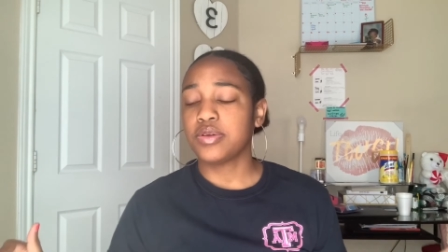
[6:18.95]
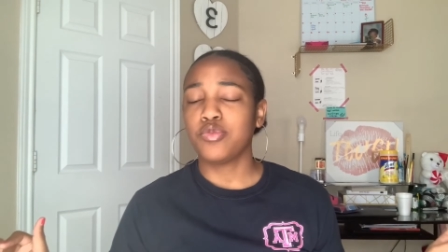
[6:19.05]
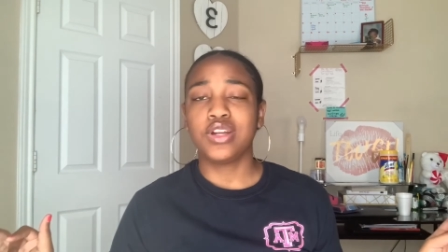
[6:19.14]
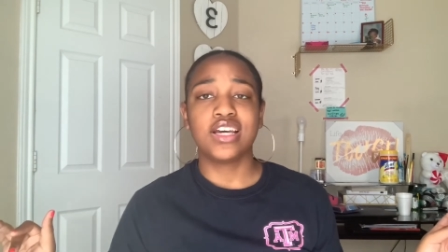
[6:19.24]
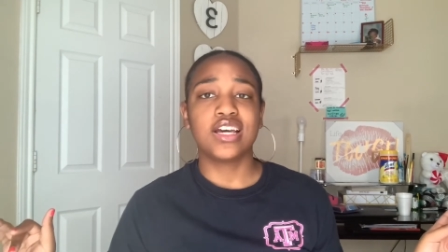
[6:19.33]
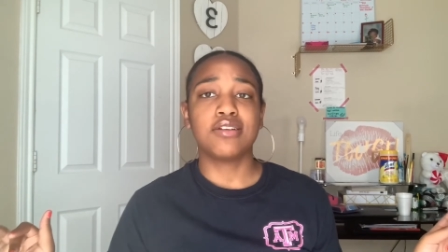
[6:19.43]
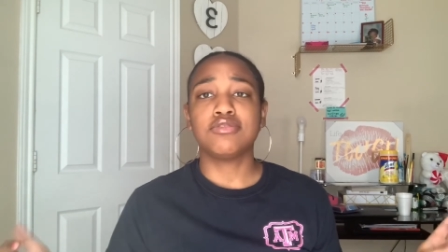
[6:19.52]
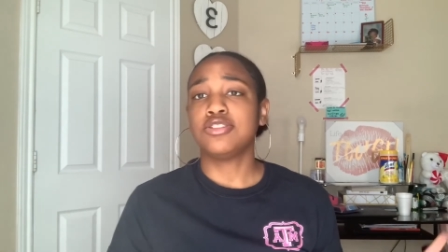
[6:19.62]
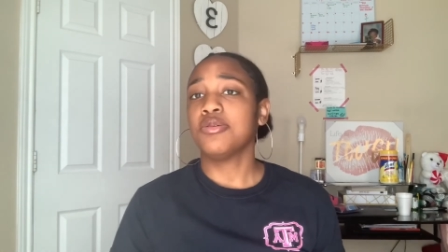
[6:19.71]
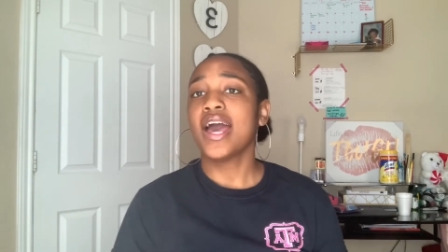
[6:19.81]
when it comes
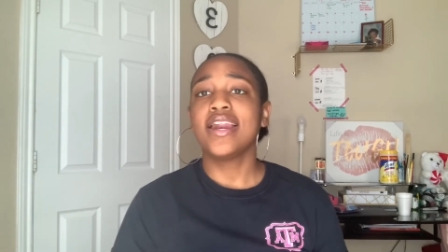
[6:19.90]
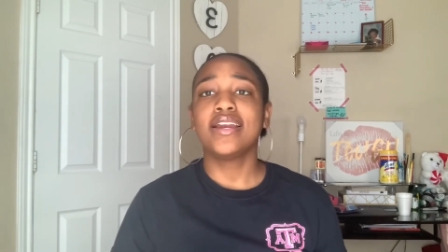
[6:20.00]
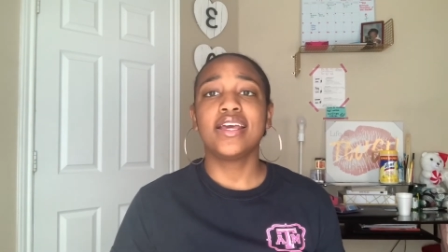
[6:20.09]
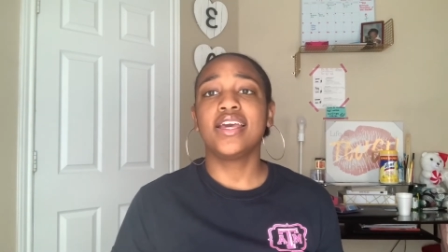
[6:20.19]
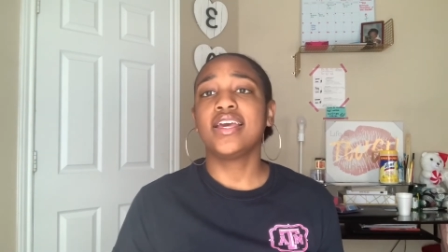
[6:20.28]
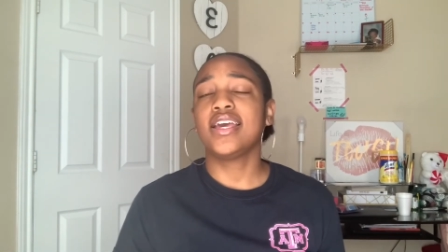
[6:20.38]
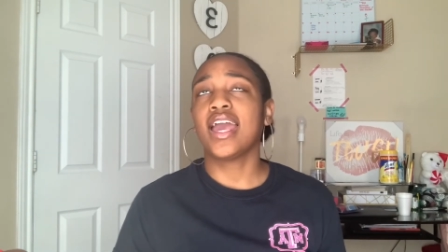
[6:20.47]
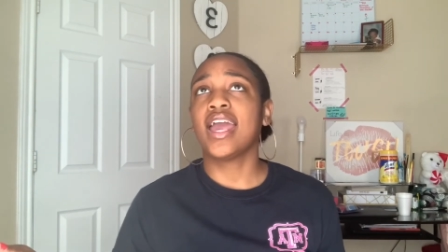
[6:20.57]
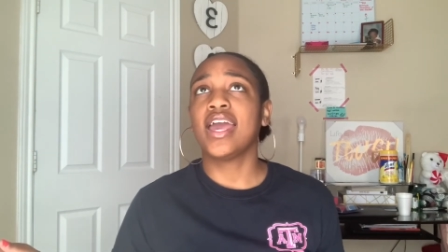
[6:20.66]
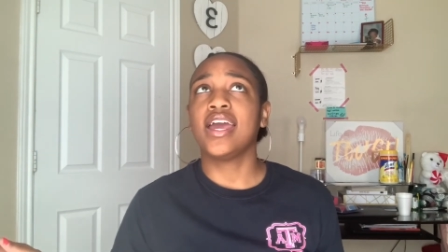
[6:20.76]
to editing
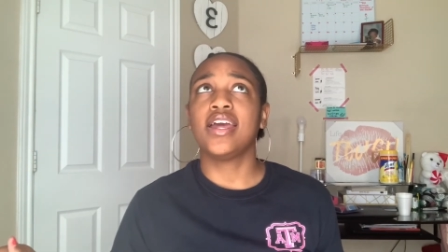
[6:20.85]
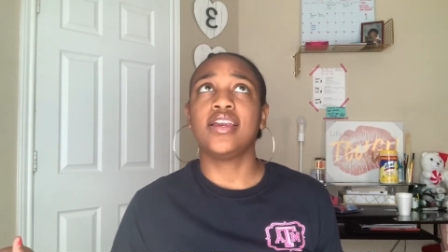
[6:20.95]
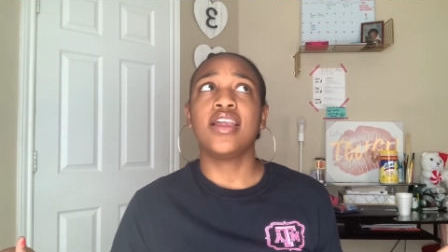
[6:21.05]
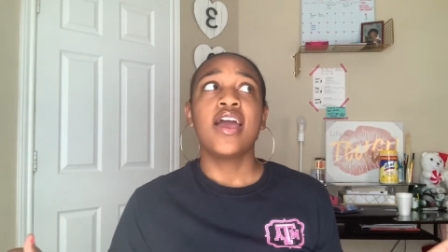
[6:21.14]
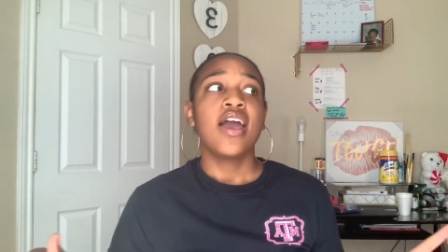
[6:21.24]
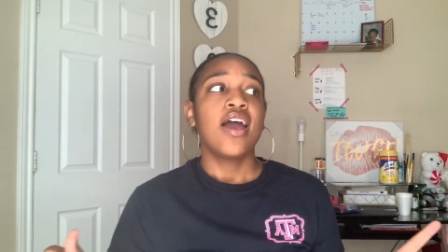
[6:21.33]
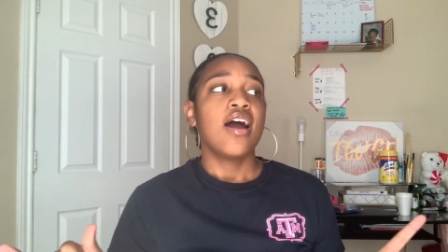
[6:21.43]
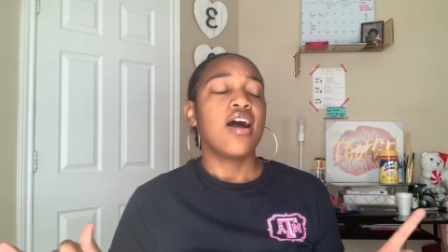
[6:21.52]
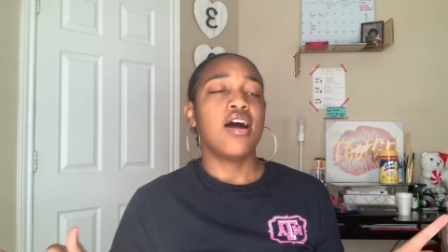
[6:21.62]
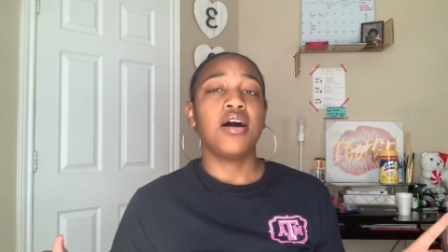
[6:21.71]
and
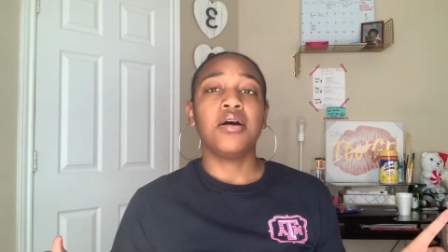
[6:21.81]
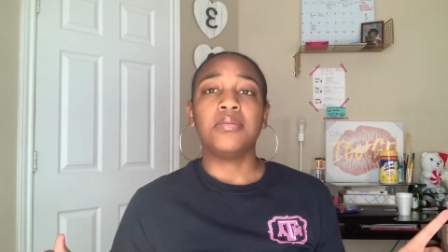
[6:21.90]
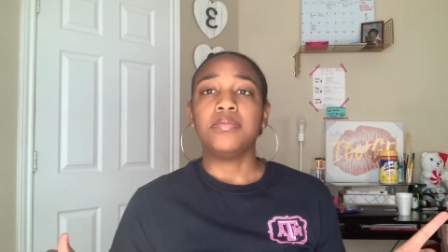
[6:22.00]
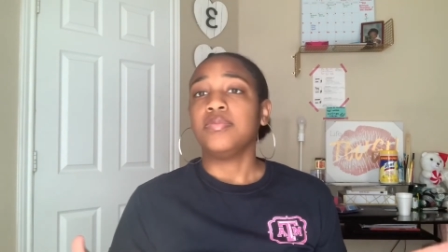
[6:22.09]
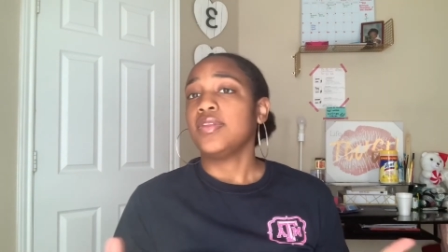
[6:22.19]
um